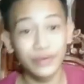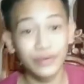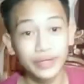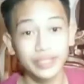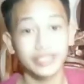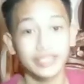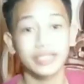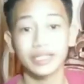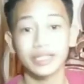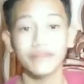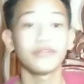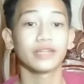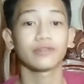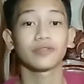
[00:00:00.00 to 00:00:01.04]
of course,
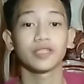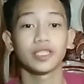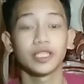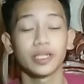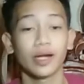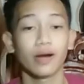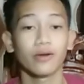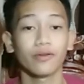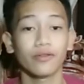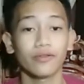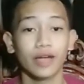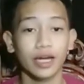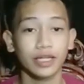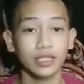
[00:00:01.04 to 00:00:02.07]
i-save na to si
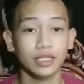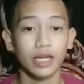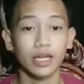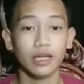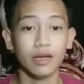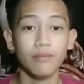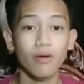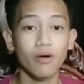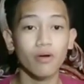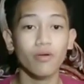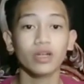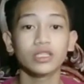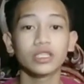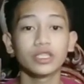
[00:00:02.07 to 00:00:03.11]
Ginalu guys. Kaya
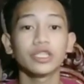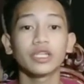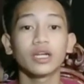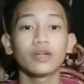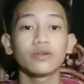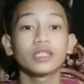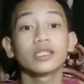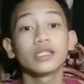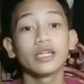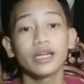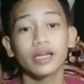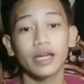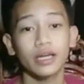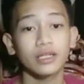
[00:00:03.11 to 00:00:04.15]
tibaw ko nga si Ginalu
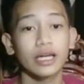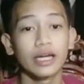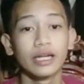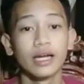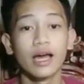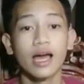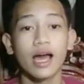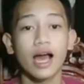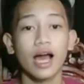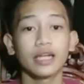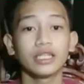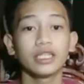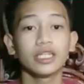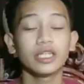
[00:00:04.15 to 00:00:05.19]
is dedicated.
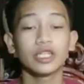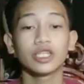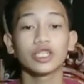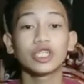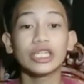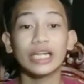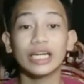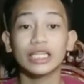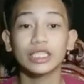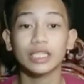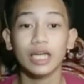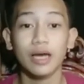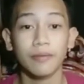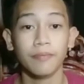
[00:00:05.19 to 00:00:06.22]
And
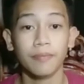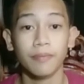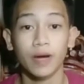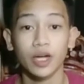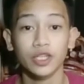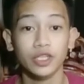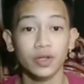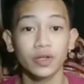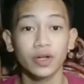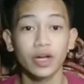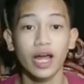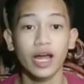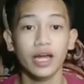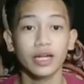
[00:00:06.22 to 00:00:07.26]
she has a
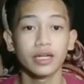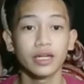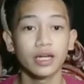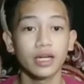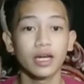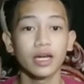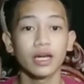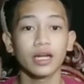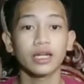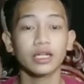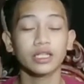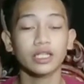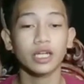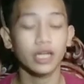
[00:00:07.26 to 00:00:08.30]
passion and
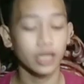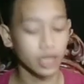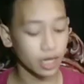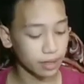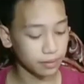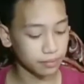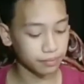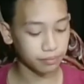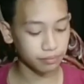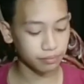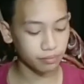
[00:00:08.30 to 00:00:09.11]
na siya'y